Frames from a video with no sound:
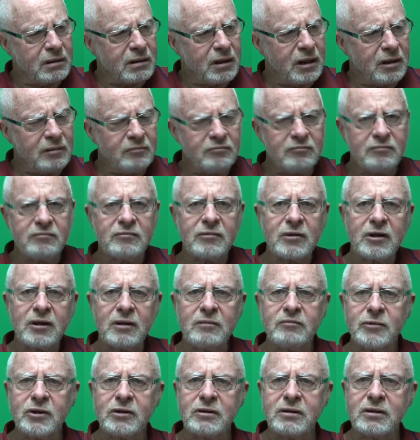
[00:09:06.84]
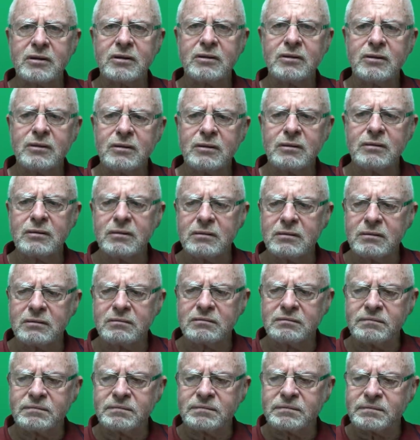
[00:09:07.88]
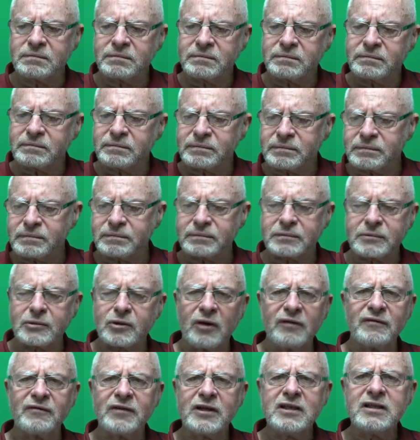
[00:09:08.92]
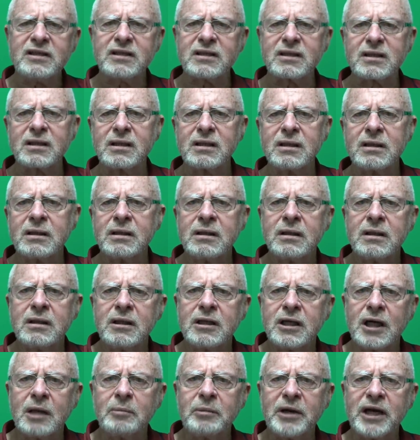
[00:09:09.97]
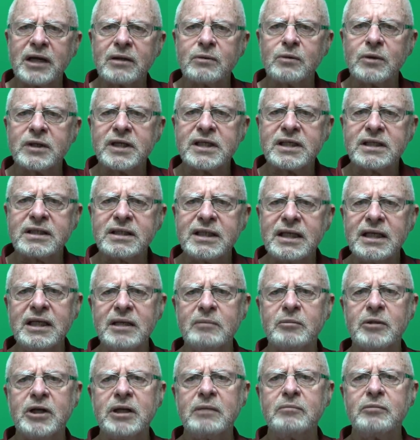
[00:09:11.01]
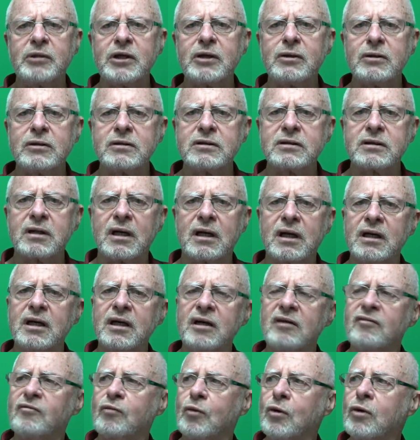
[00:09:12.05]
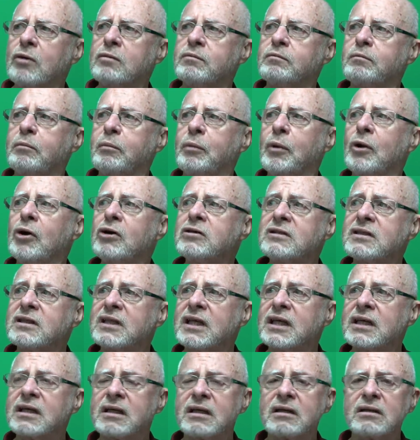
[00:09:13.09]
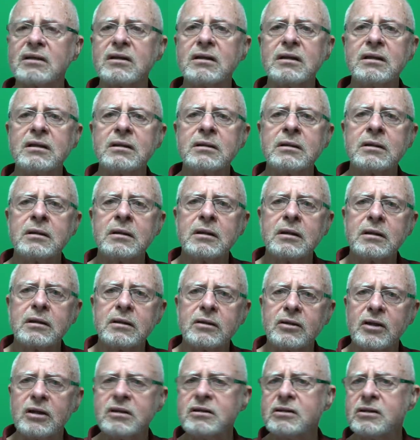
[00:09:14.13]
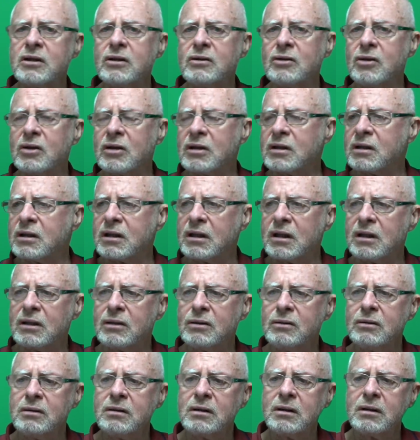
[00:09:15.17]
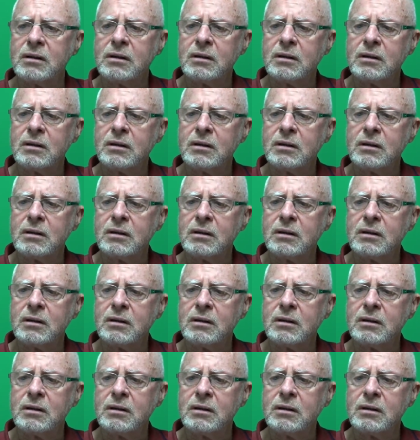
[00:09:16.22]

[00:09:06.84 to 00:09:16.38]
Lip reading: I'm not too convinced about what he's telling me, because I have walked past that hill not so long ago,